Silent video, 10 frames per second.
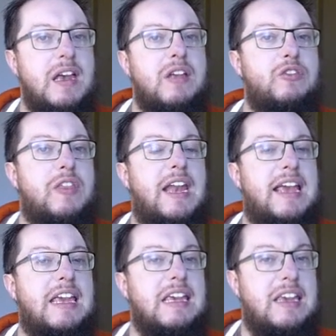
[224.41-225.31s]
so that I
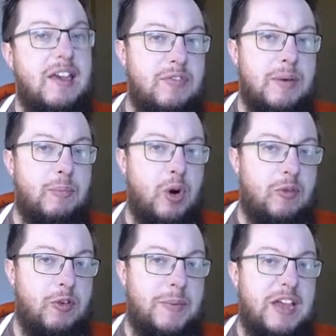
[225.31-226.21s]
can give them more
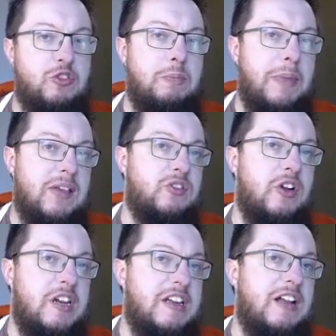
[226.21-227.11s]
information based
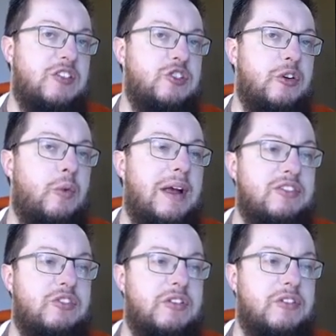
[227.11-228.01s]
on intelligent
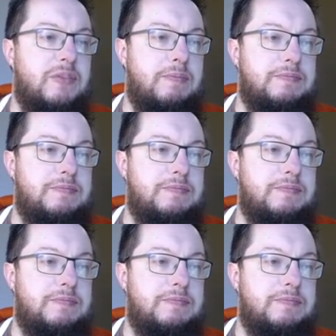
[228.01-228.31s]
questions.